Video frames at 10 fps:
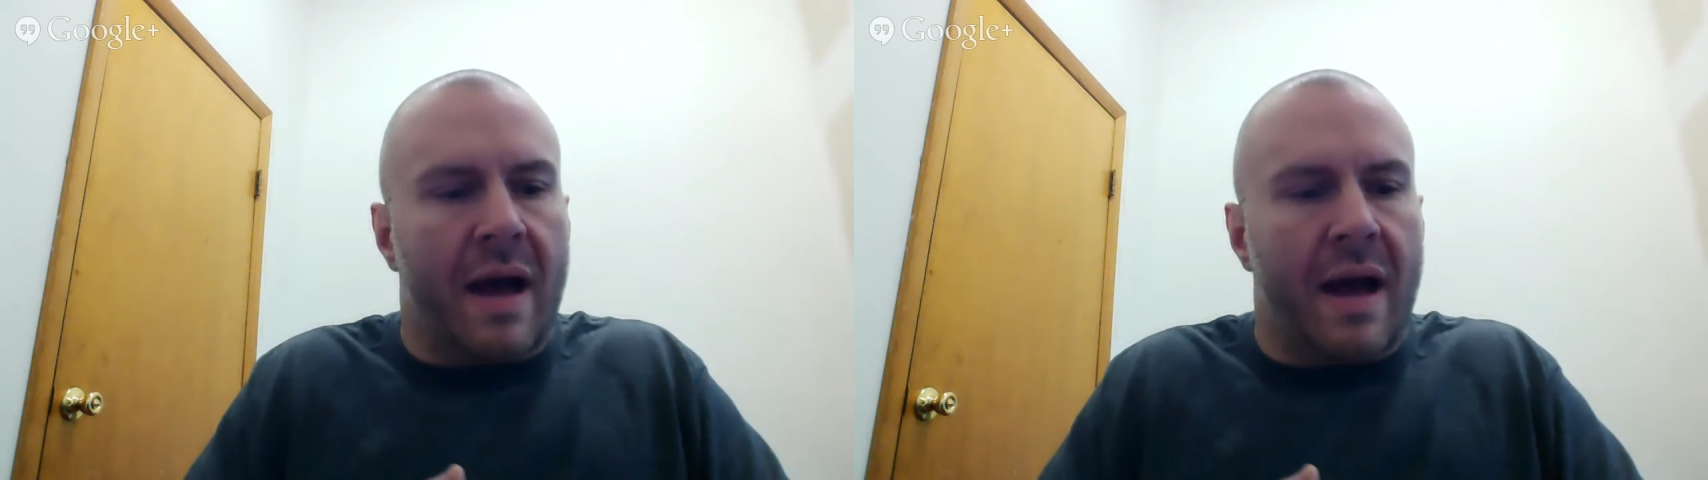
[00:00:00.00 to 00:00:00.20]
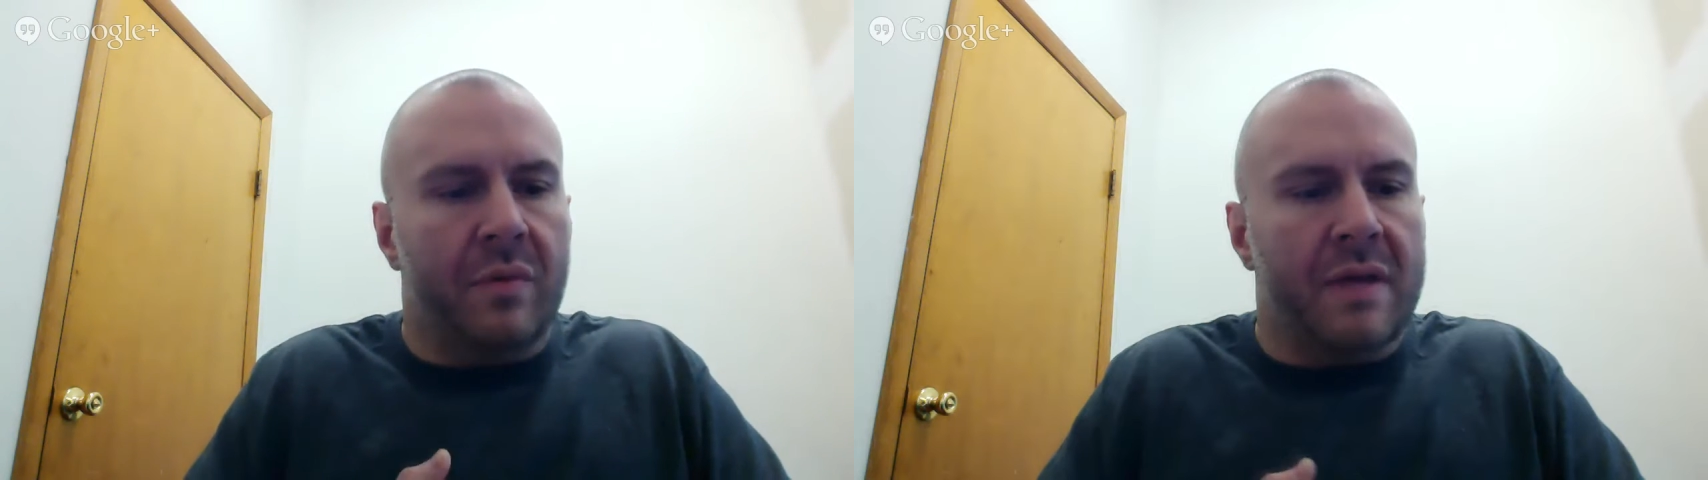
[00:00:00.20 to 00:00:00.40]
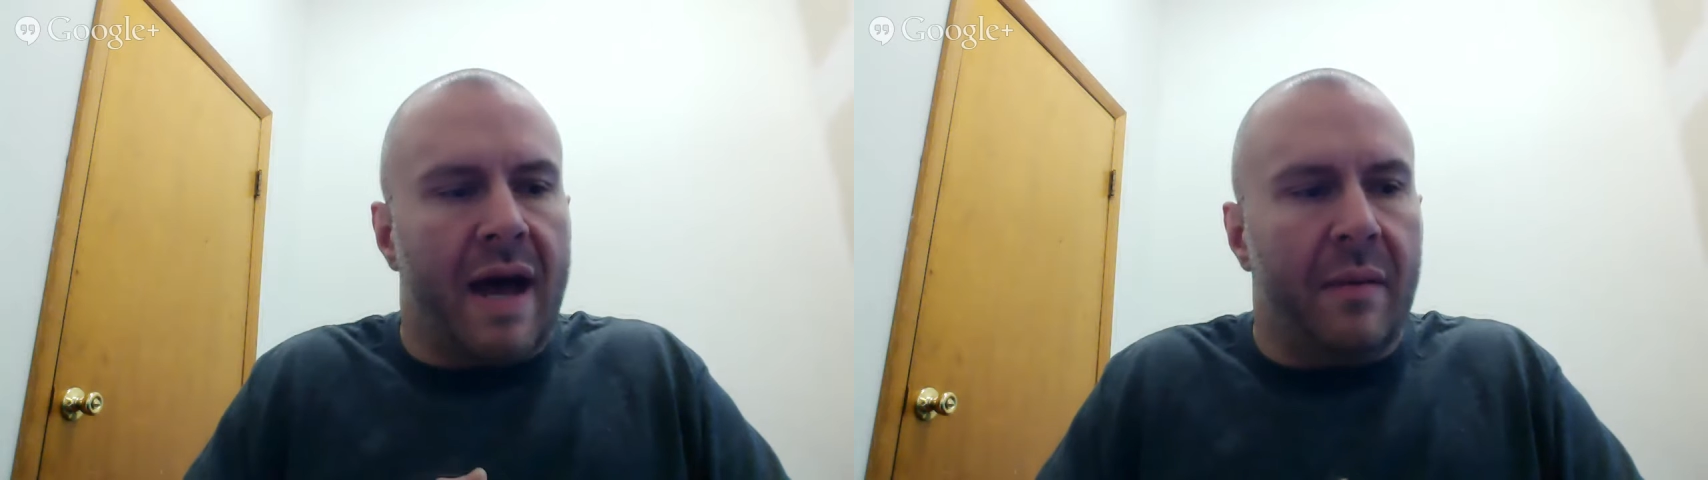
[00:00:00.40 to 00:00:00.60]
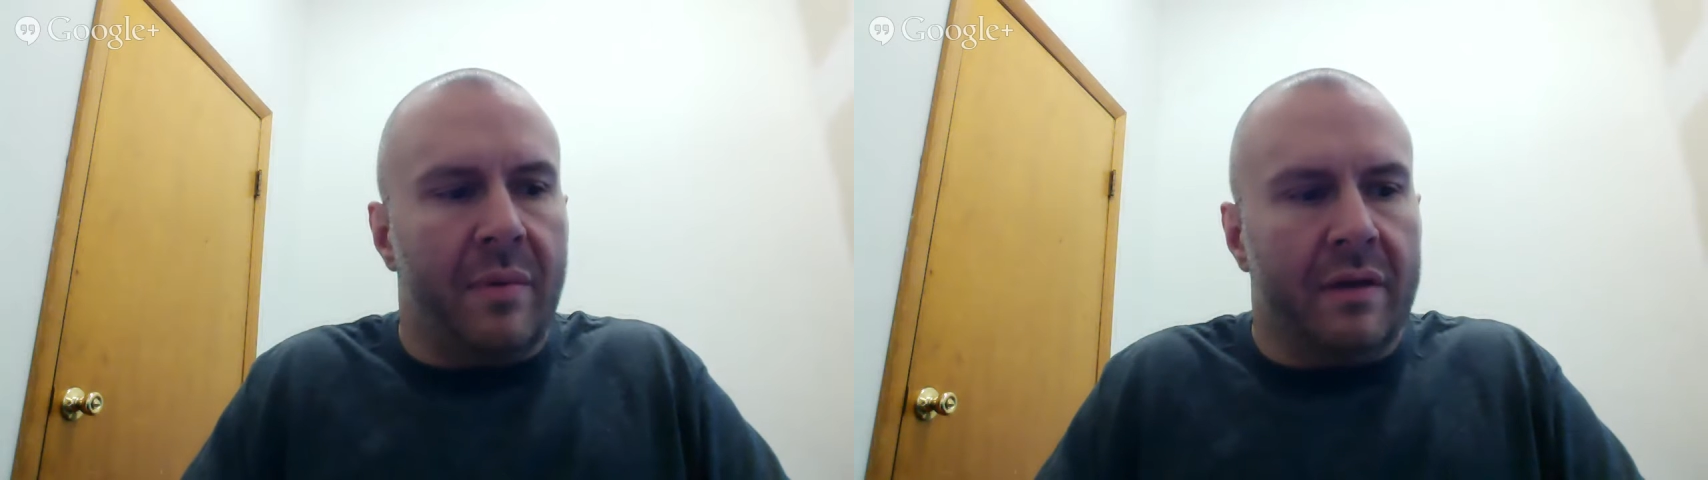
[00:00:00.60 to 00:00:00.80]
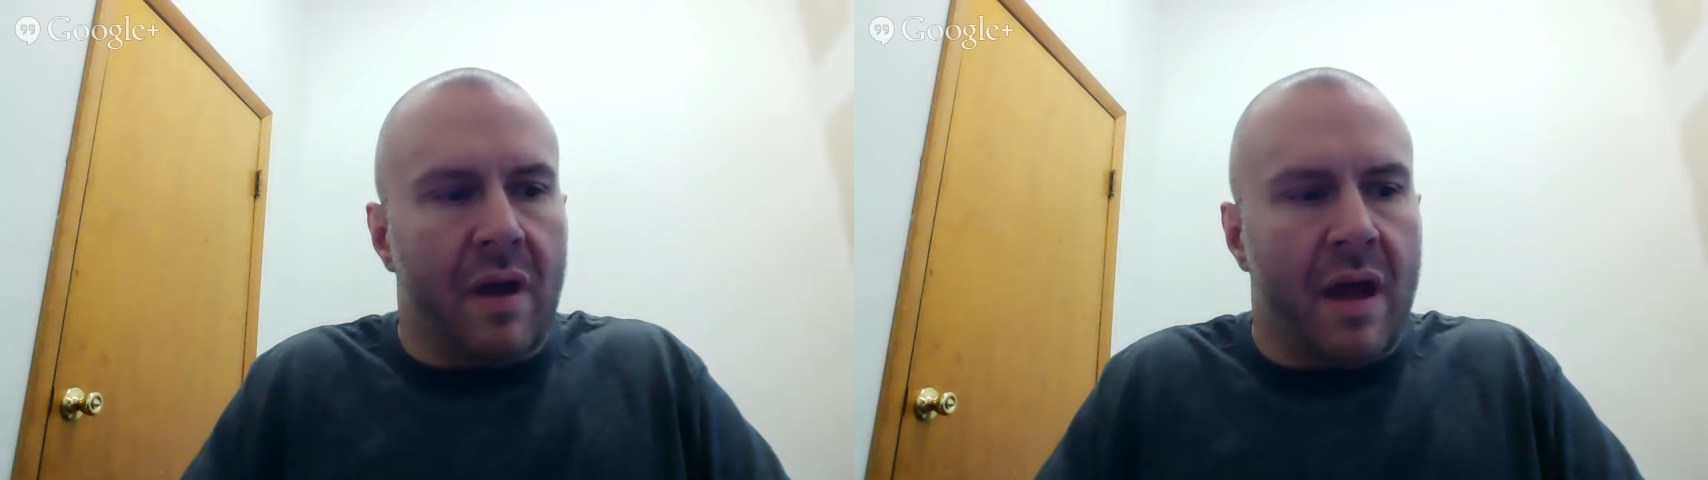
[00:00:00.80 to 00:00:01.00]
Abu
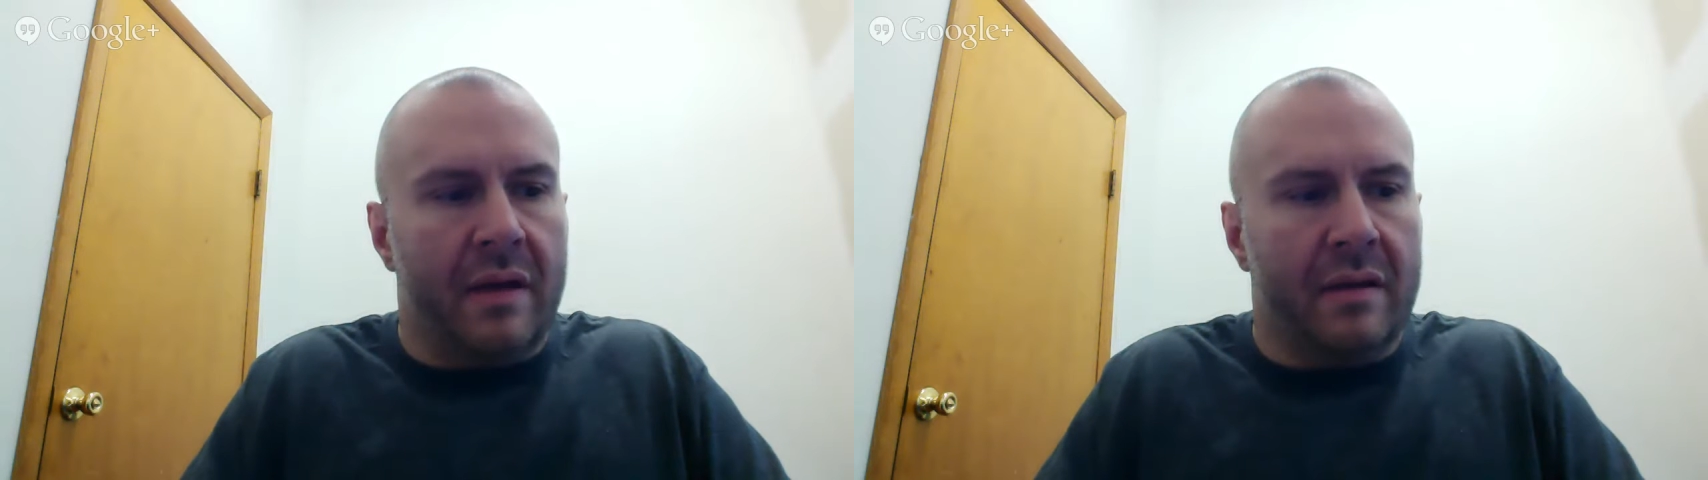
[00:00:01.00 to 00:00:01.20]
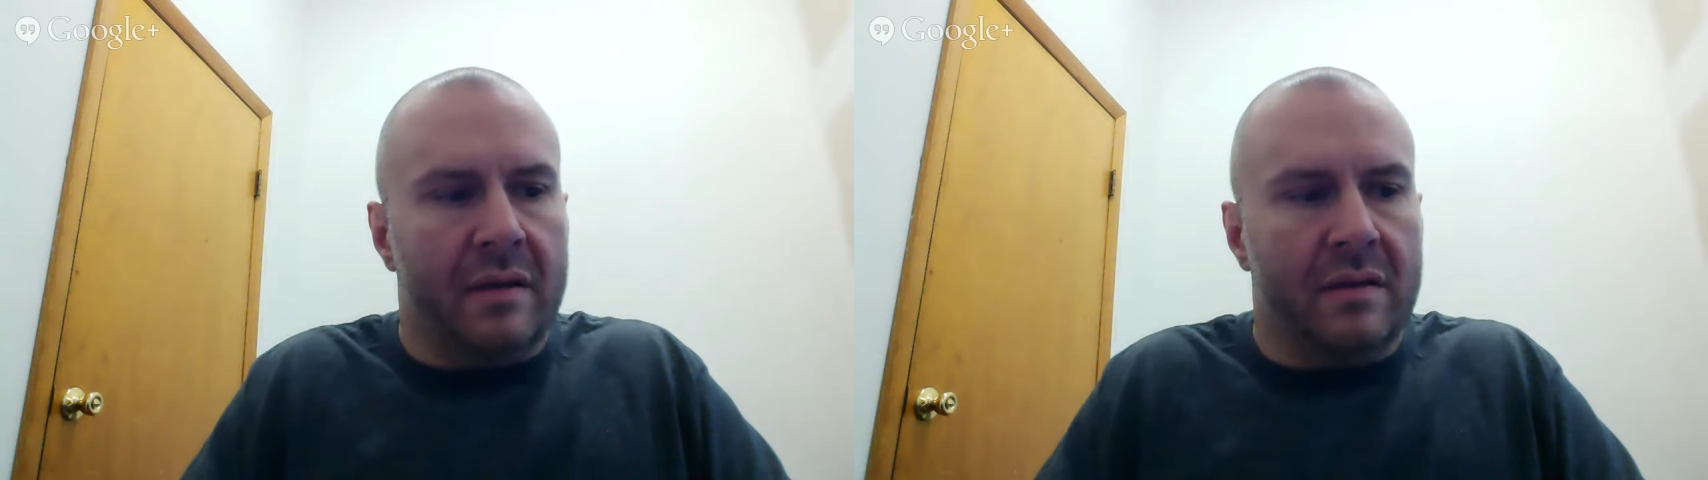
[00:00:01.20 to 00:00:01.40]
Dhabi, right,